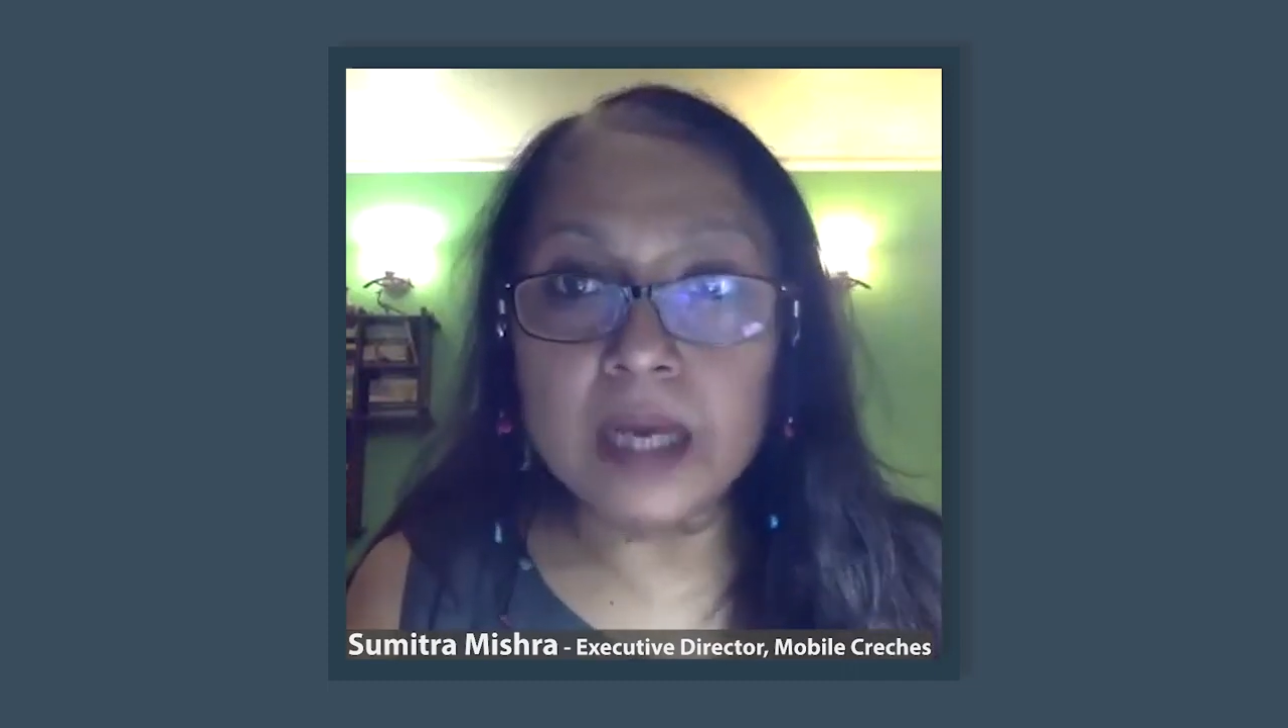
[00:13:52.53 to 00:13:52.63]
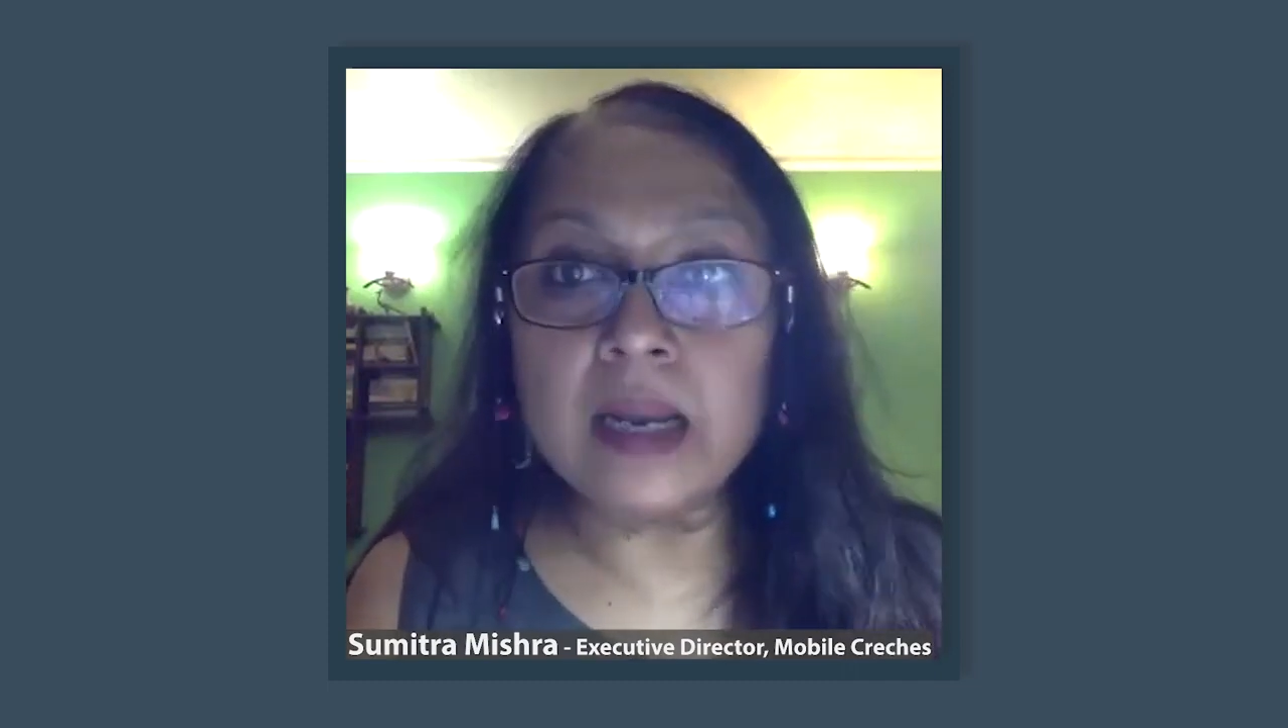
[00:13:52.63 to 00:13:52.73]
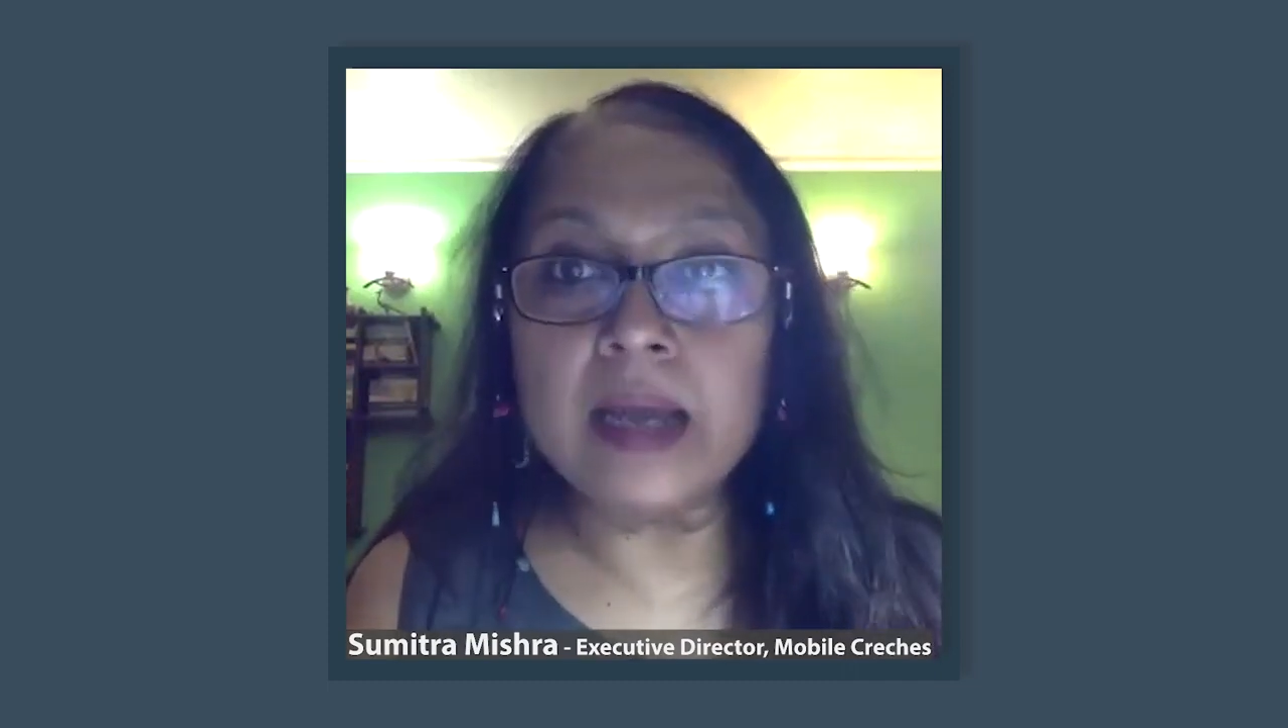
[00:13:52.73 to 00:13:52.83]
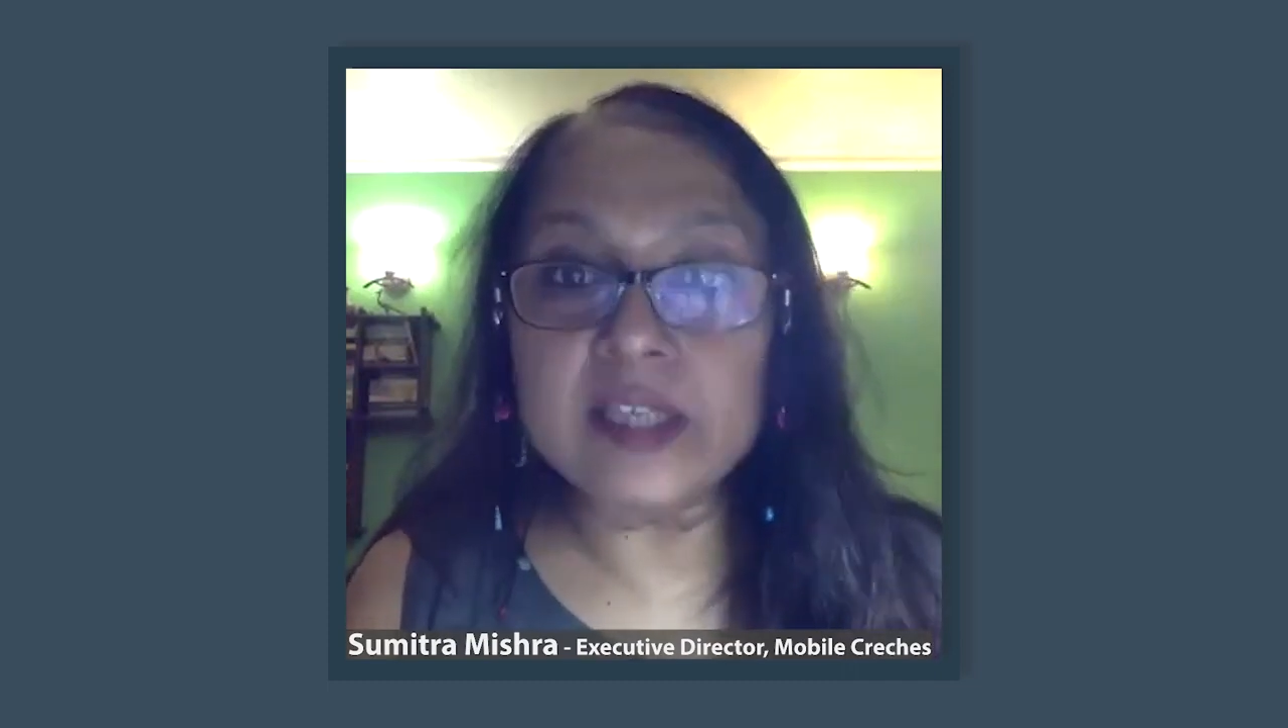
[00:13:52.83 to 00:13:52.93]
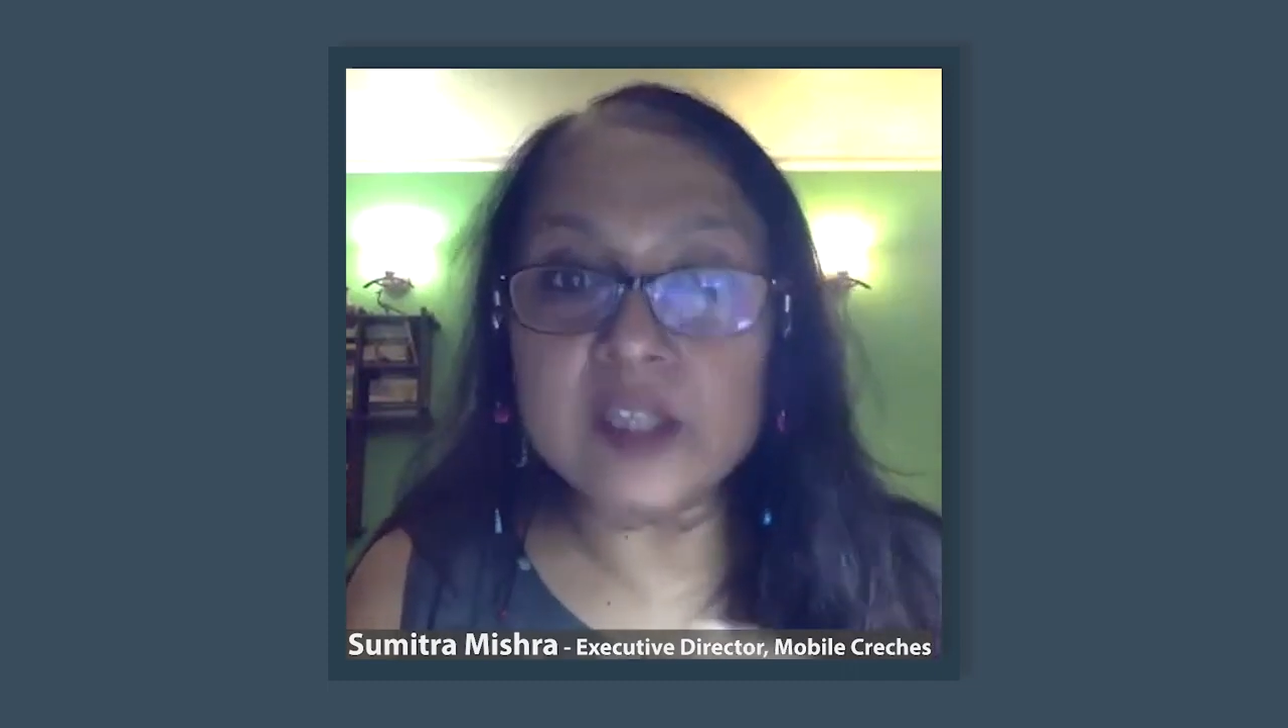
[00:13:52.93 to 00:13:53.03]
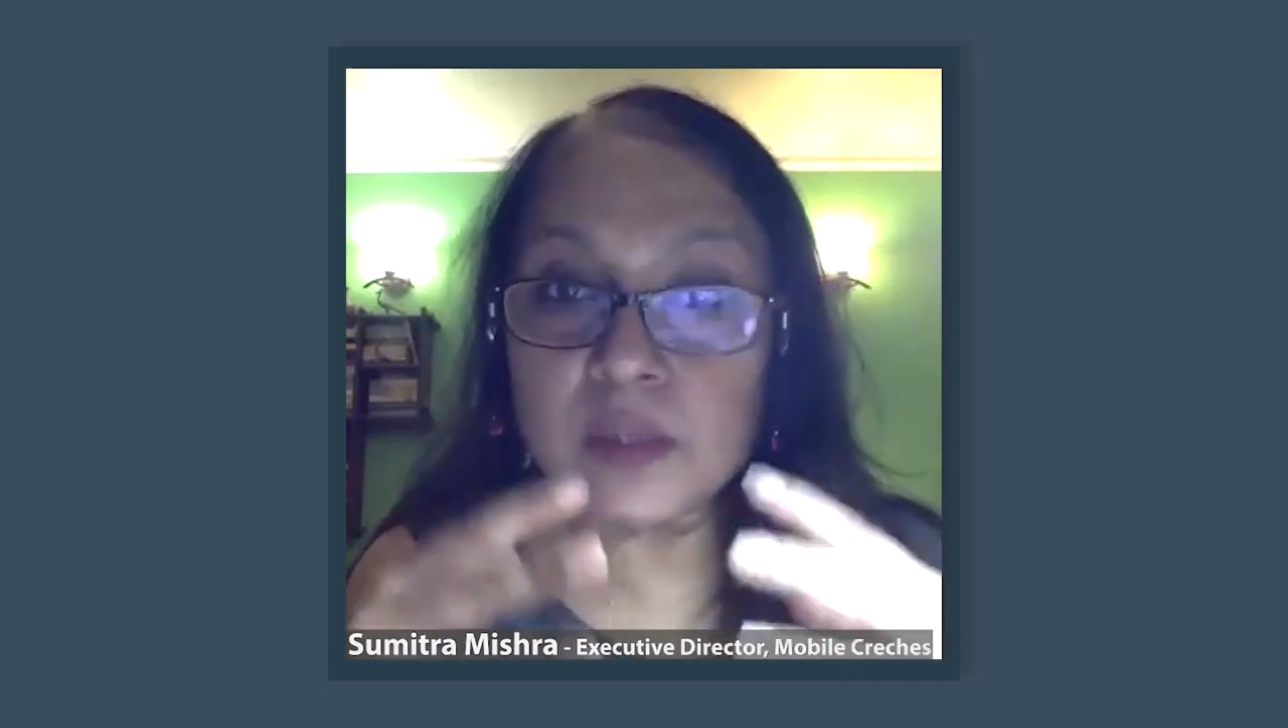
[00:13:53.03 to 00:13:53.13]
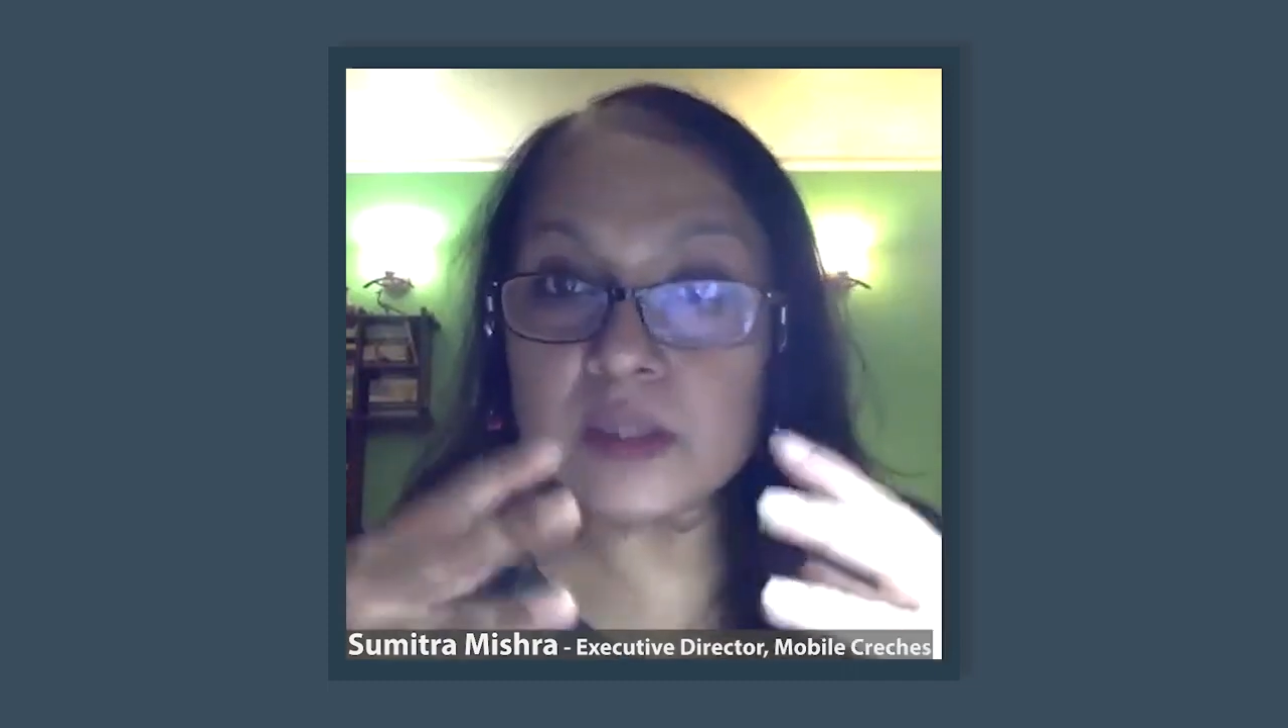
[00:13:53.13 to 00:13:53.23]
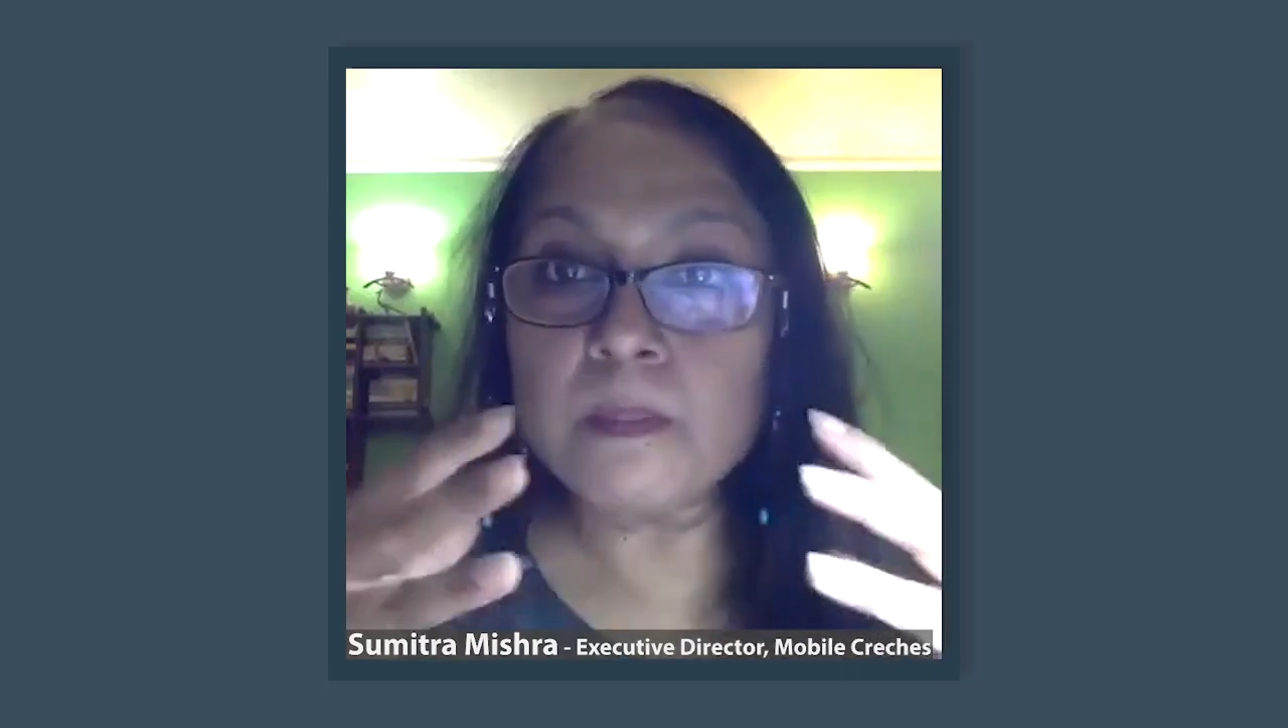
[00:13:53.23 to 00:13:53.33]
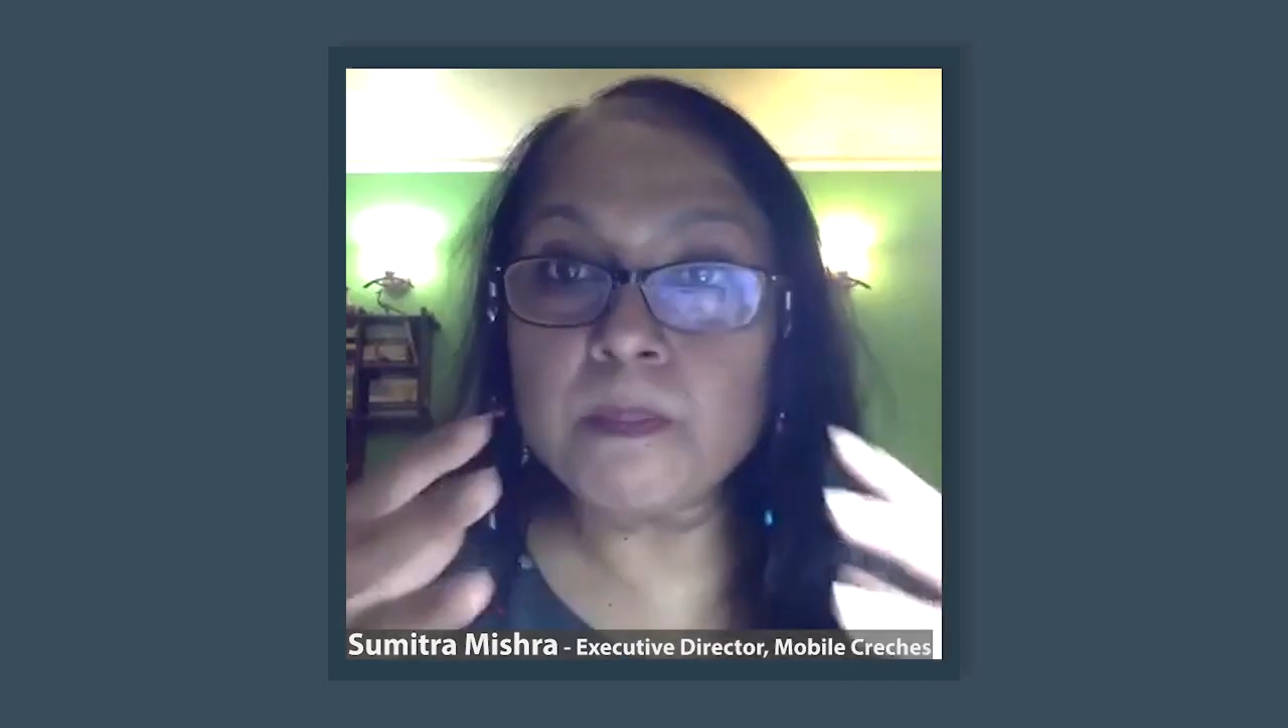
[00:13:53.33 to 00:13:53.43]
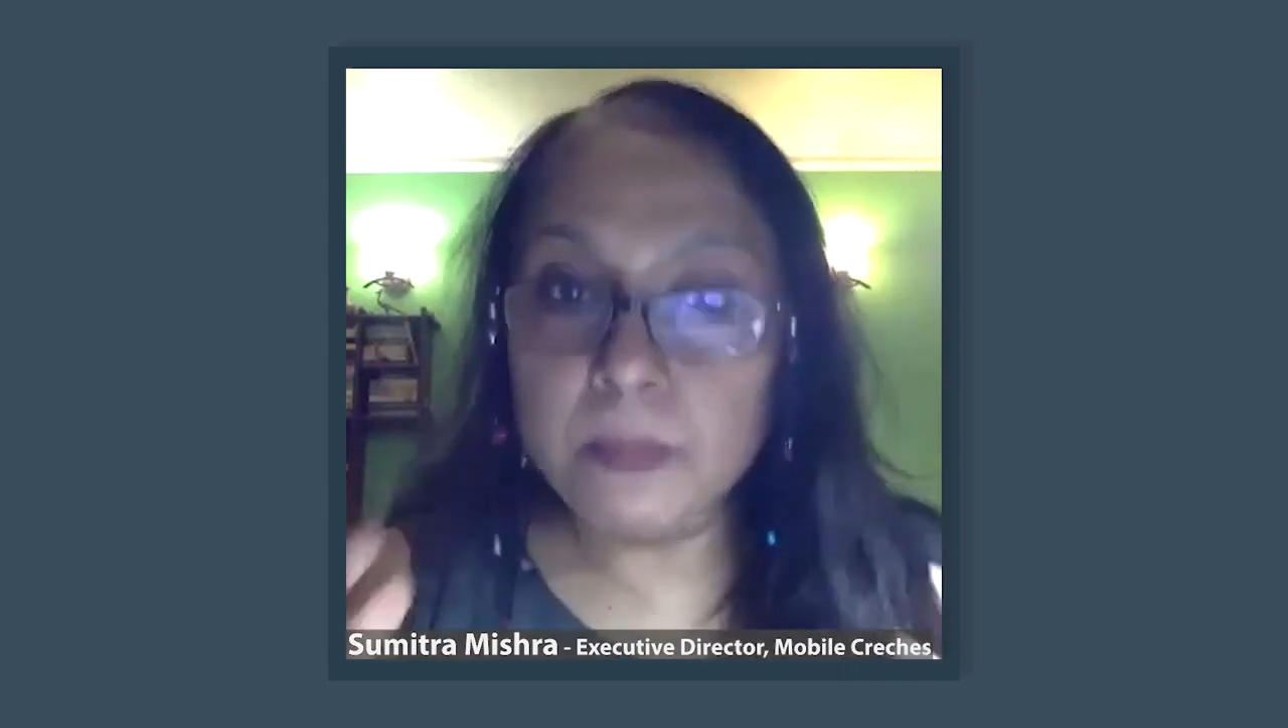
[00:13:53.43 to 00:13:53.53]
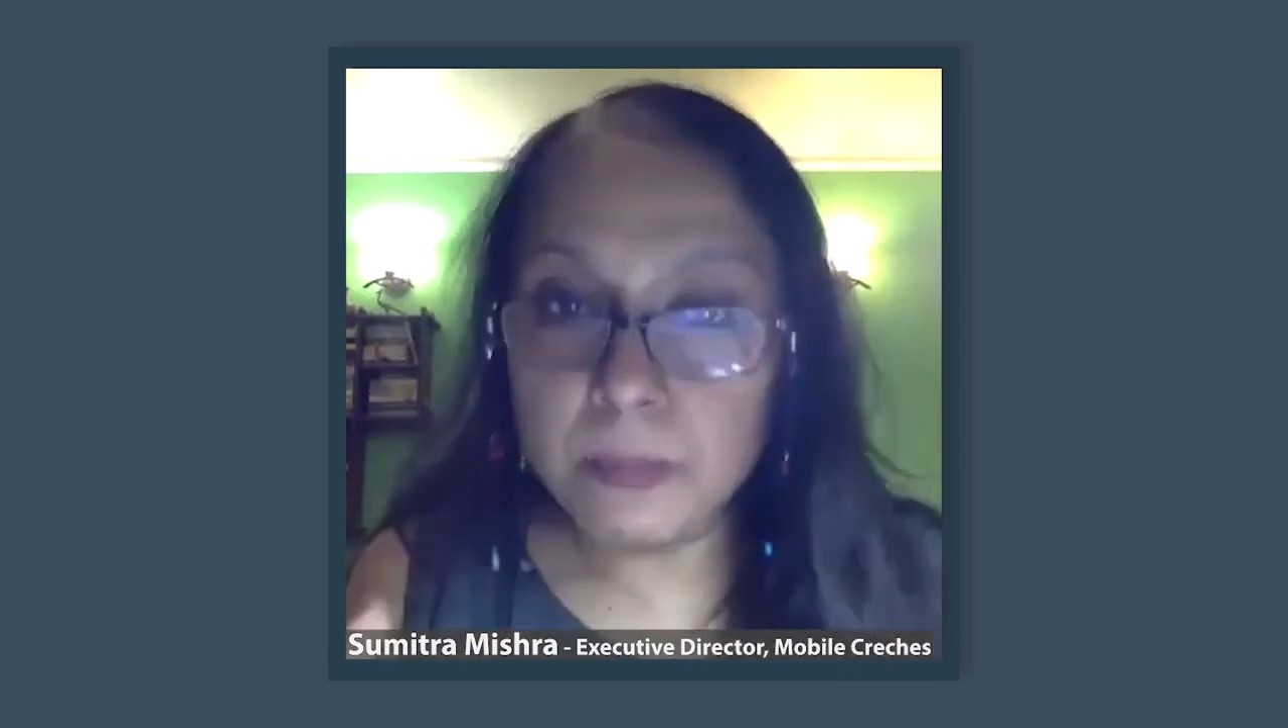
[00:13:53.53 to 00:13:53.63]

Alliance was a